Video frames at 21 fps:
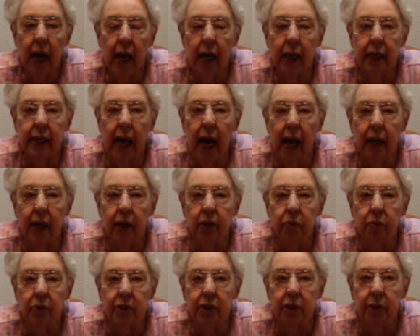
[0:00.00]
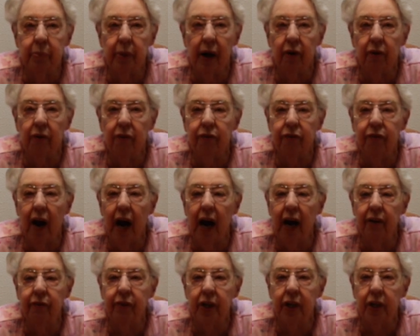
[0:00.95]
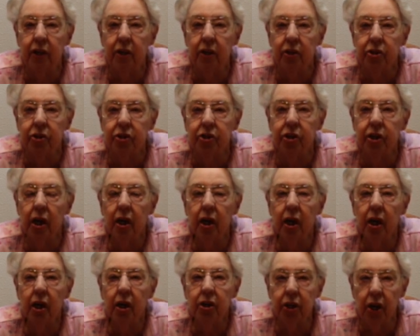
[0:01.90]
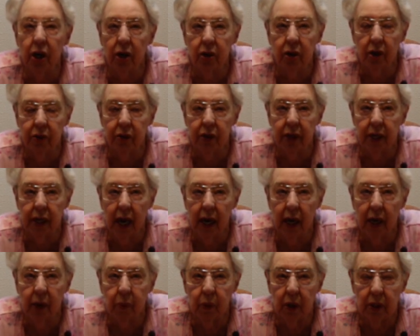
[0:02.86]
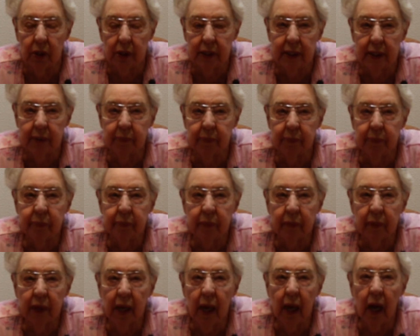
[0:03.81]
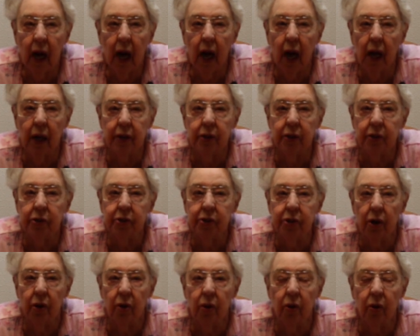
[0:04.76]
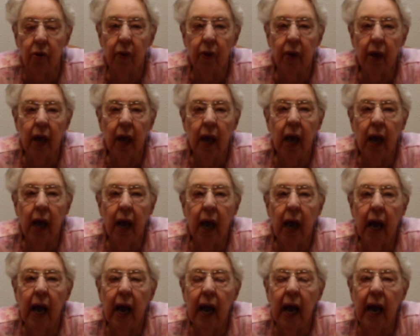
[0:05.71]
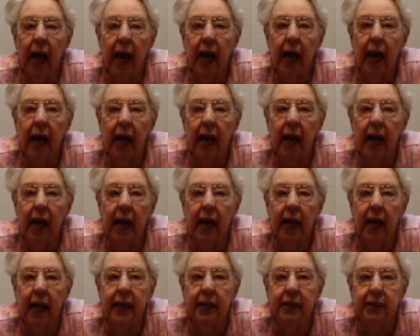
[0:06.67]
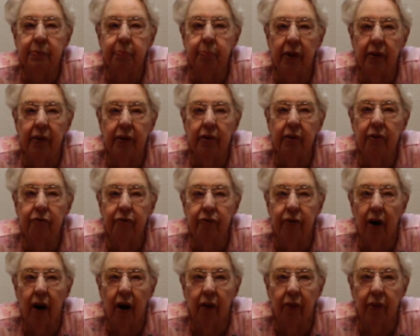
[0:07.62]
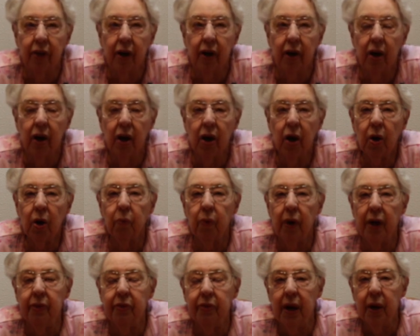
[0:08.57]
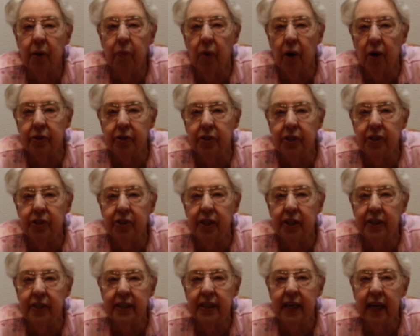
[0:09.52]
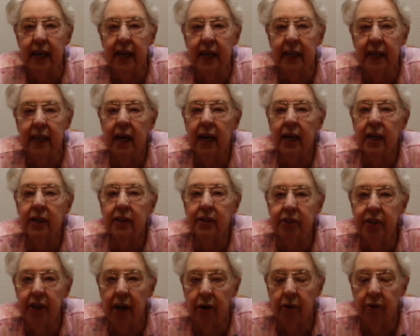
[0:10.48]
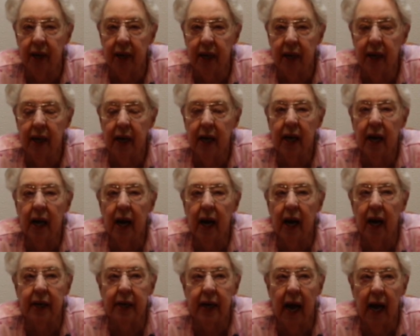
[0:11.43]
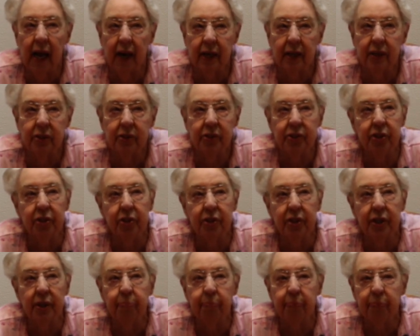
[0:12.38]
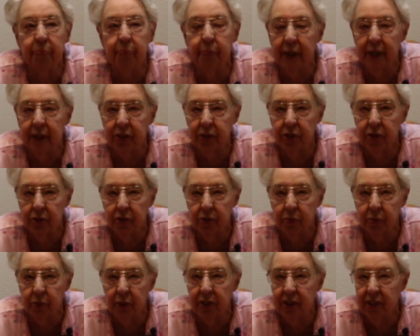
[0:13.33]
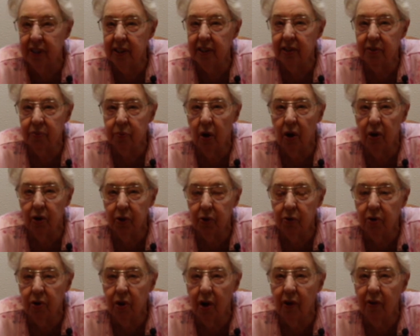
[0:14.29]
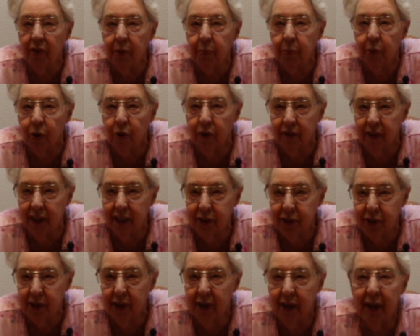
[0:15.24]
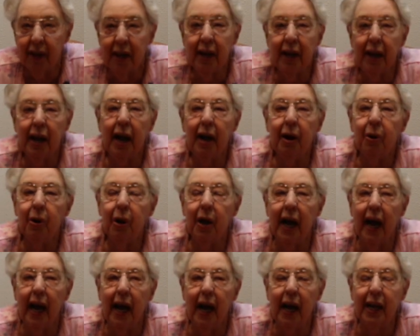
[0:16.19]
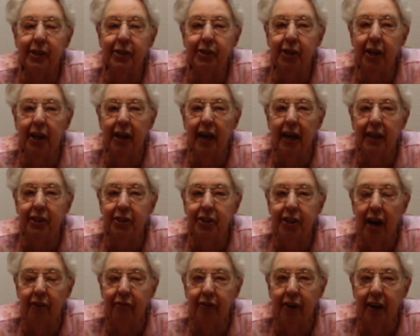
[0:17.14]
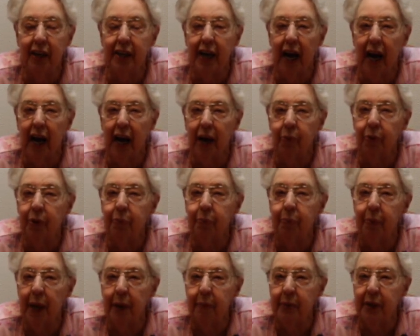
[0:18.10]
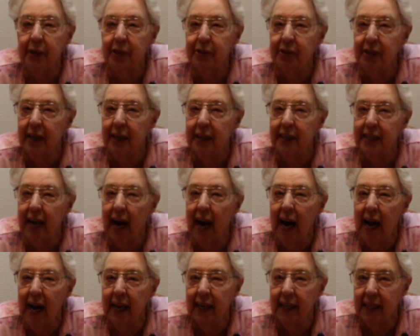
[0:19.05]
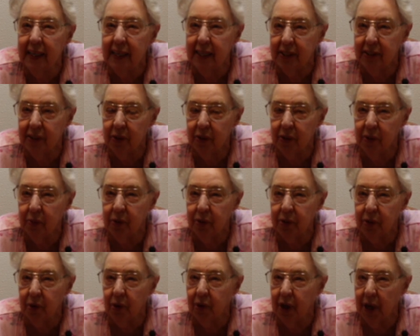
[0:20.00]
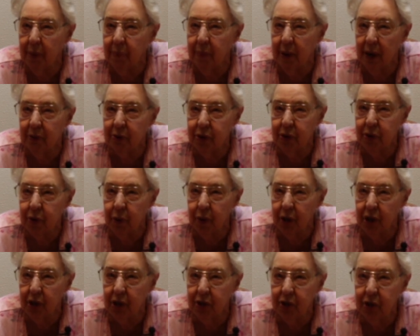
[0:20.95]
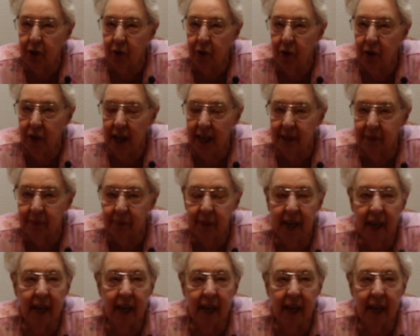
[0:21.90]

And Alan was about 5 years younger than I was. And so his mother and father, when they wanted to take Terry and Alan to the pictures, which is what you call the movies, Jeffrey and I would babysit Eileen, who was only about 2 years old then.